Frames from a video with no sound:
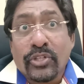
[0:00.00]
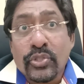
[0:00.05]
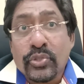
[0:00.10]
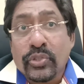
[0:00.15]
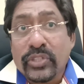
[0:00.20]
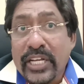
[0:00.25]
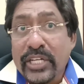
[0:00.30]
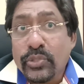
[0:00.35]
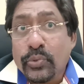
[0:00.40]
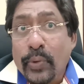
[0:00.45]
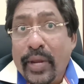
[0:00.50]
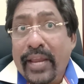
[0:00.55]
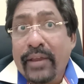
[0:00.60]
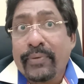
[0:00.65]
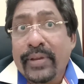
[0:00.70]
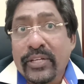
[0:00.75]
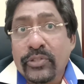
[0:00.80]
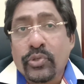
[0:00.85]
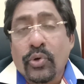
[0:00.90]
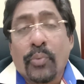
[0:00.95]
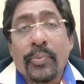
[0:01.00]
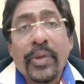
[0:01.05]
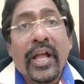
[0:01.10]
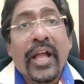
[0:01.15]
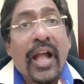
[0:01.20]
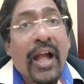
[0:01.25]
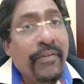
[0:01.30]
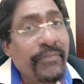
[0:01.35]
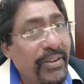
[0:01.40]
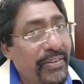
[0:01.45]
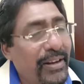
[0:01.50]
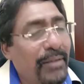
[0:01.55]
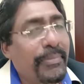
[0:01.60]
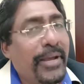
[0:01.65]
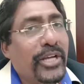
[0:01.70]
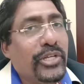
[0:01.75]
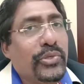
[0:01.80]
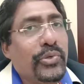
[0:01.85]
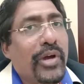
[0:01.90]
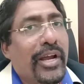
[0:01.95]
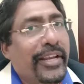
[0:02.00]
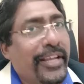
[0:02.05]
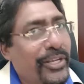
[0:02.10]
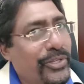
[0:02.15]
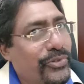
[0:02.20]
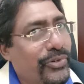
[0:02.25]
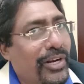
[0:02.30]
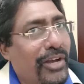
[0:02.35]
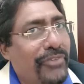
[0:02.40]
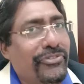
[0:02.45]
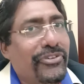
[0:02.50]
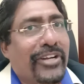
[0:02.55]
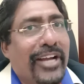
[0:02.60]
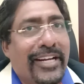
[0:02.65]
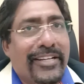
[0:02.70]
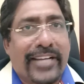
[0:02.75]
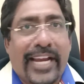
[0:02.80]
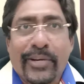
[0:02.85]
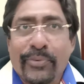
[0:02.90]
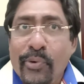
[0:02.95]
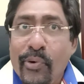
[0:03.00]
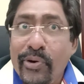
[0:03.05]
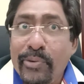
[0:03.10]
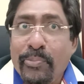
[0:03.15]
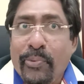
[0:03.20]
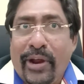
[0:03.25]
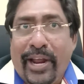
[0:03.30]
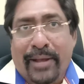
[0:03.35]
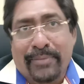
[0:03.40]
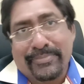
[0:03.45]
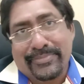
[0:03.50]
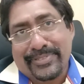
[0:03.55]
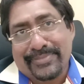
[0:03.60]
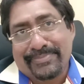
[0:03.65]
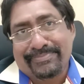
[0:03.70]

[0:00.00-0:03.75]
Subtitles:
So that's why we will make sure each one of you can write your own poem.